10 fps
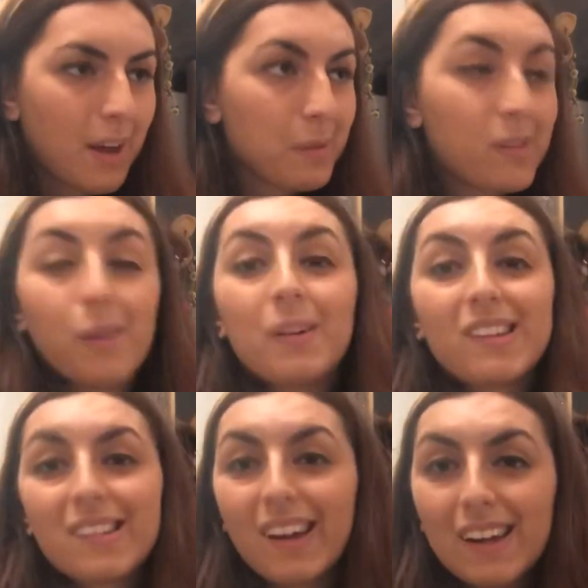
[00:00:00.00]
I was so
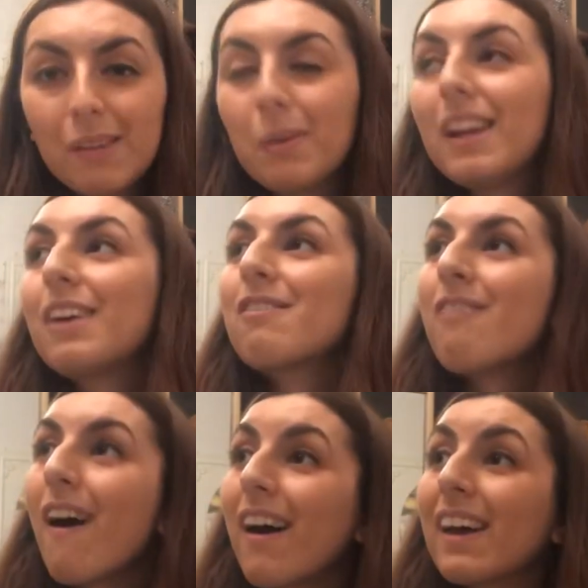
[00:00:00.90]
excited when it
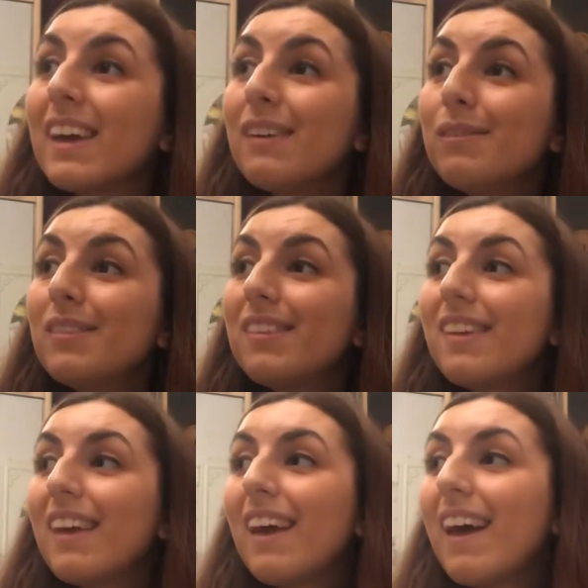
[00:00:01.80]
arrived,
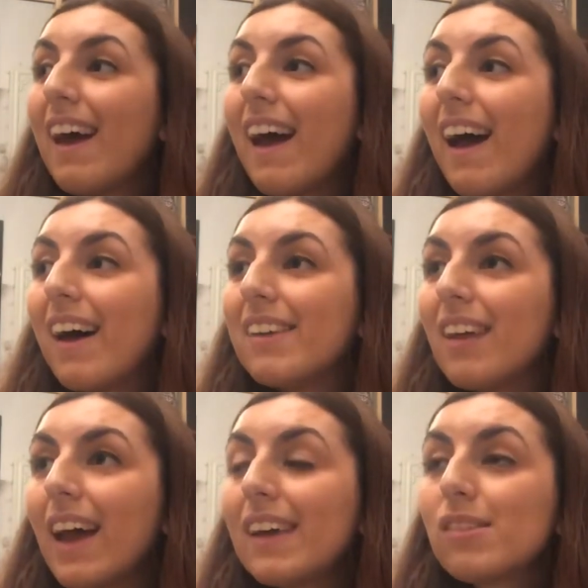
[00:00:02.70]

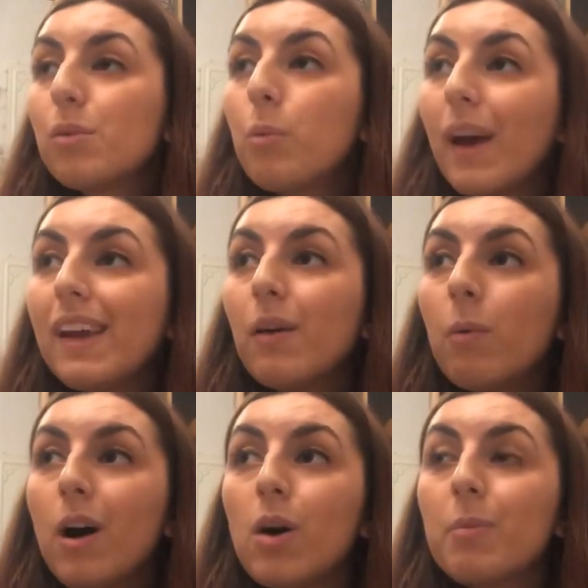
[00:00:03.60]
and I had to wait a
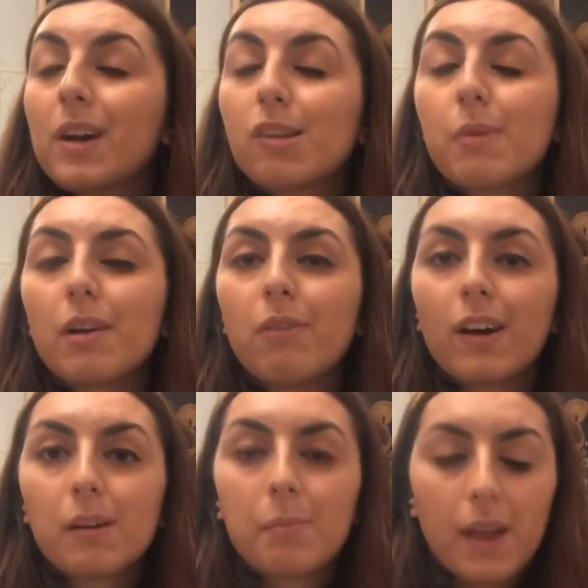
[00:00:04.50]
while because my
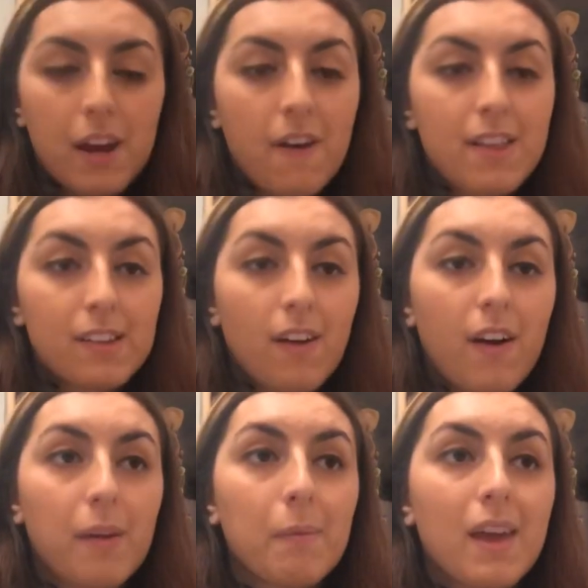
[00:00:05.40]
record player at the
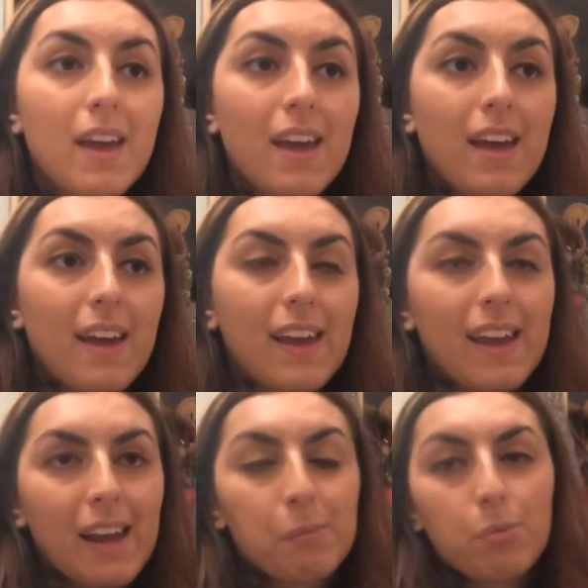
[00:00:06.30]
time,
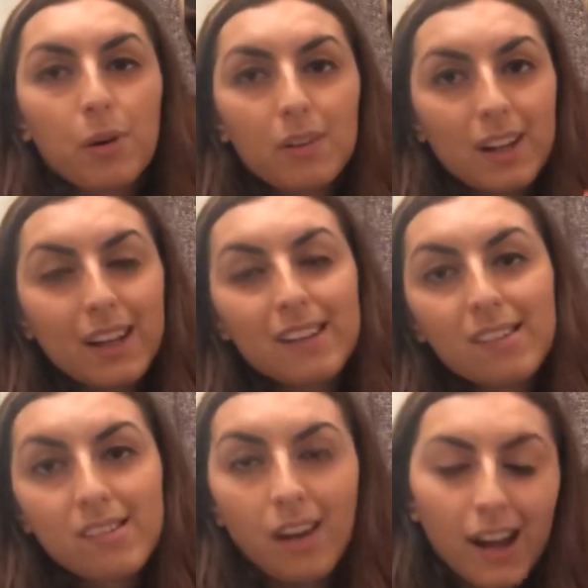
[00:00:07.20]
it had
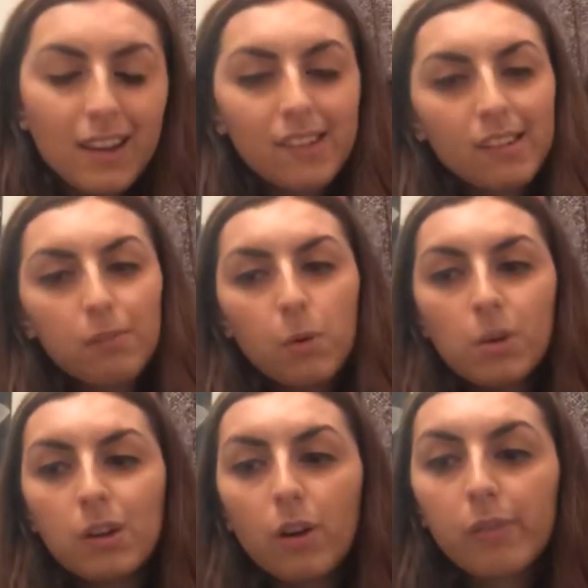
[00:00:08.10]
its stylus had
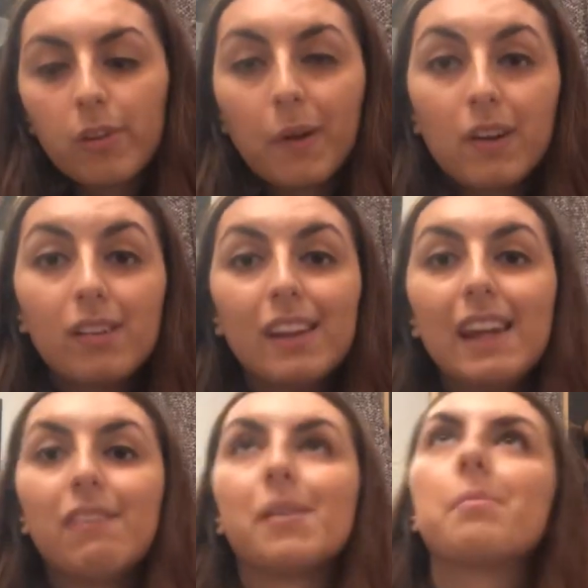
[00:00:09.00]
fallen off, so I couldn't
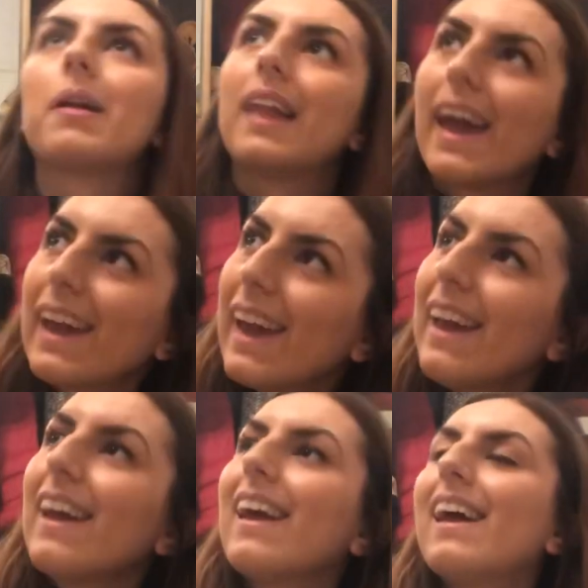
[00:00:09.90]
even play
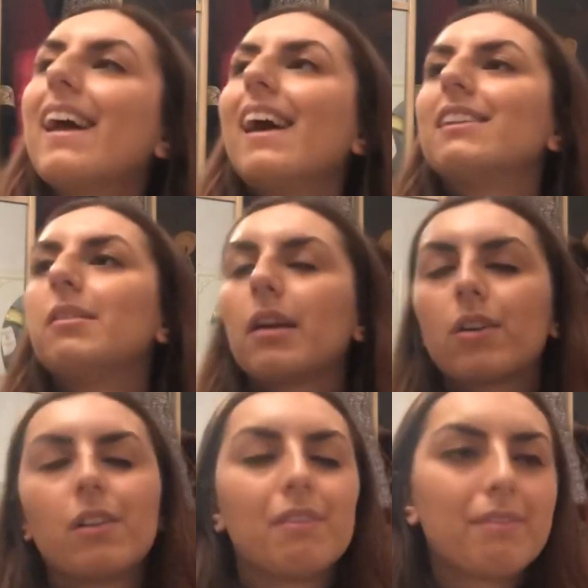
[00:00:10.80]
it. Then I
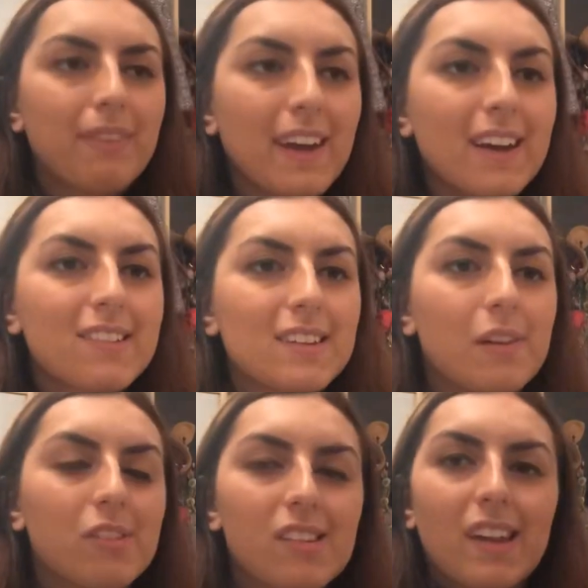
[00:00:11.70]
got it fixed and I
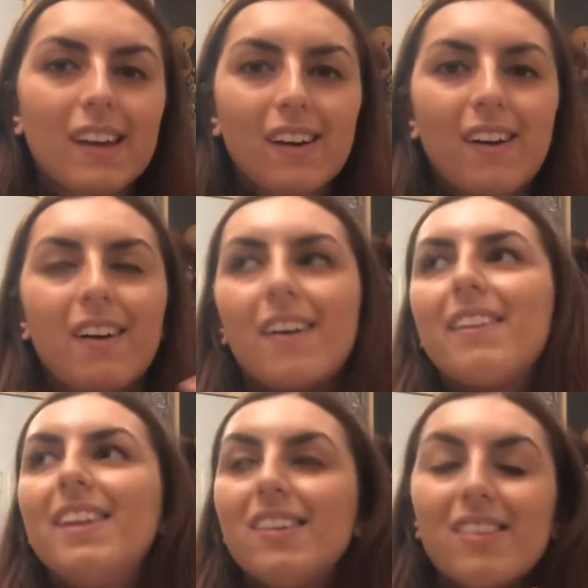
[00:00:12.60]
was just like, oh,
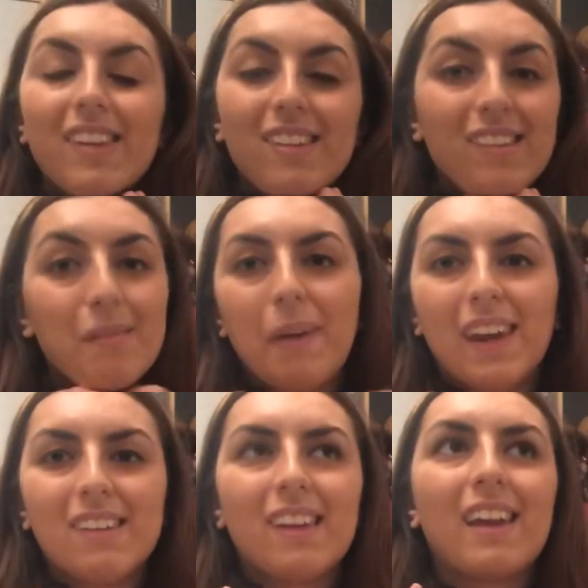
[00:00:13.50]
this is
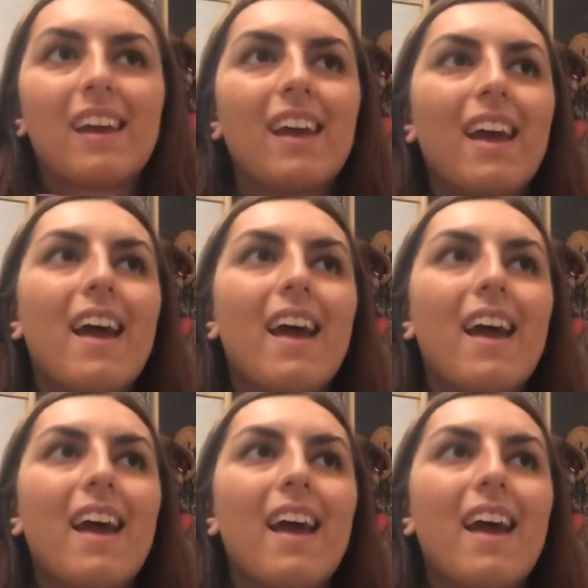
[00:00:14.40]
amazing.